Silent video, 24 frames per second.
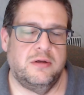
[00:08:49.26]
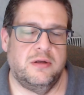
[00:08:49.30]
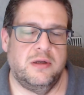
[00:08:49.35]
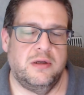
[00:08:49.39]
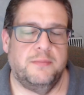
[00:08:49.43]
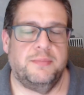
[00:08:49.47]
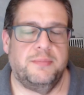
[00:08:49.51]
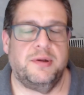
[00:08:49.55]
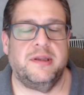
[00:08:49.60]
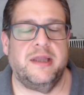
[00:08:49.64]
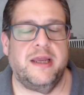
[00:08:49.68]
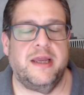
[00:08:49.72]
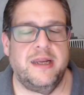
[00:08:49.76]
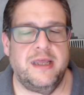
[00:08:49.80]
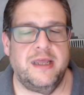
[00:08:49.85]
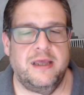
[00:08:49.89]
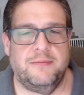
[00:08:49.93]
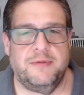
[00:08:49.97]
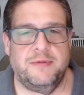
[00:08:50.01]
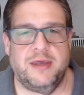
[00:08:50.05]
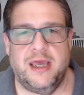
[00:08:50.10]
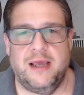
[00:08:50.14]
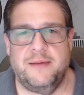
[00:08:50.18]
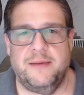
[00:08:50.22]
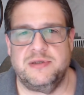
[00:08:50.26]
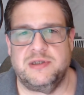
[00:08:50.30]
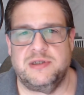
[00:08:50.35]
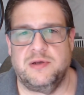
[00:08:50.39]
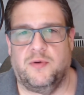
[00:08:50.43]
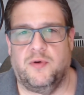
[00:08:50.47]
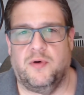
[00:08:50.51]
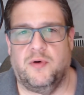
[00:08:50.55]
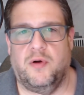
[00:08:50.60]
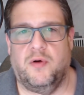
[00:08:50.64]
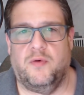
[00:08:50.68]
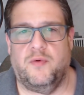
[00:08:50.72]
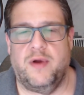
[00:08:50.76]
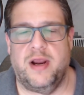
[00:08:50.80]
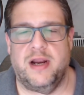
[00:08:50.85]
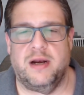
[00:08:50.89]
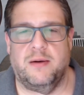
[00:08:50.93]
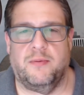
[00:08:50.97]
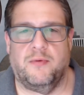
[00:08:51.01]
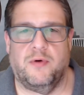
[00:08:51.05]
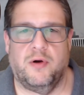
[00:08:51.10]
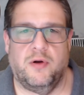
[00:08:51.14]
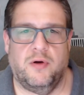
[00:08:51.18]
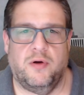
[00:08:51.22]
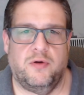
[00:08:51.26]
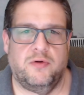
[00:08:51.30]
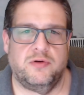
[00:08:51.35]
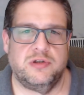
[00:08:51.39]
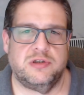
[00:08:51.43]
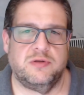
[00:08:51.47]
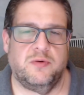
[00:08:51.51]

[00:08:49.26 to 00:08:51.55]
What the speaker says: Palladium games, they were all random rolls.